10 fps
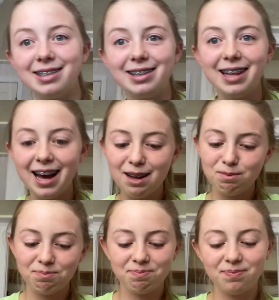like that.
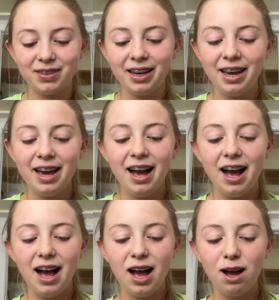
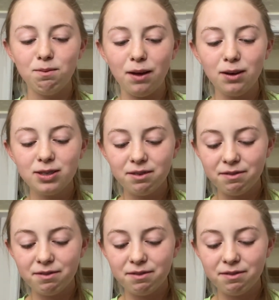That was the